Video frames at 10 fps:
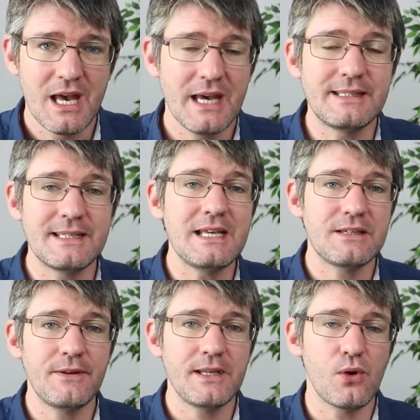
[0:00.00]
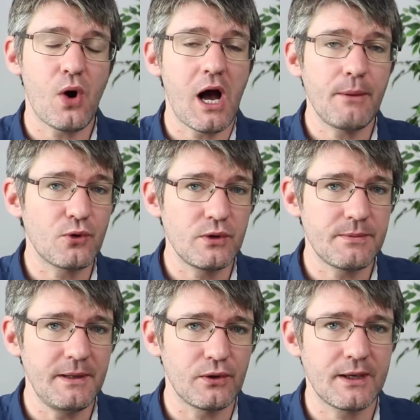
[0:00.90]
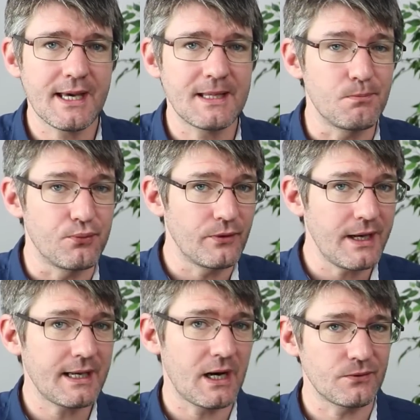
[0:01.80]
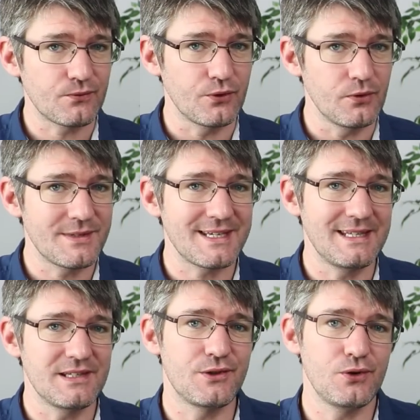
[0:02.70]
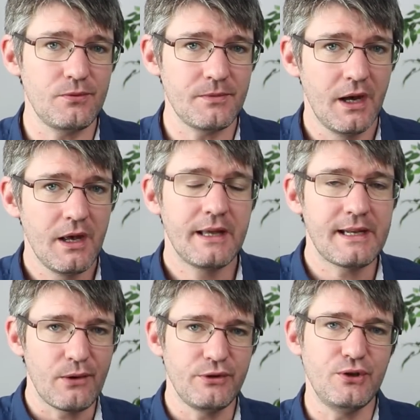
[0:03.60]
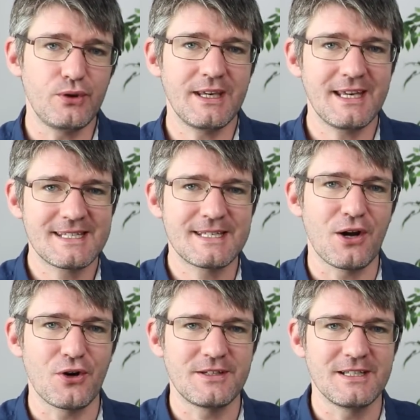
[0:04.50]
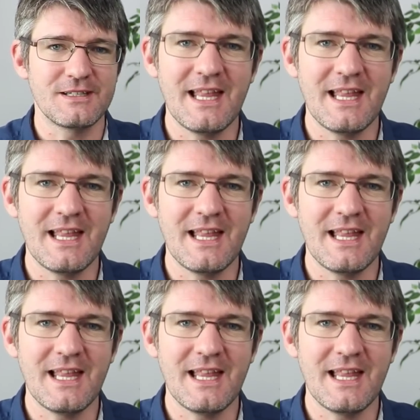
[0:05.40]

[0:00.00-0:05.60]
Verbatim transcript: In today's video, I'm going to be looking at breakout rooms in Zoom and how you can get started.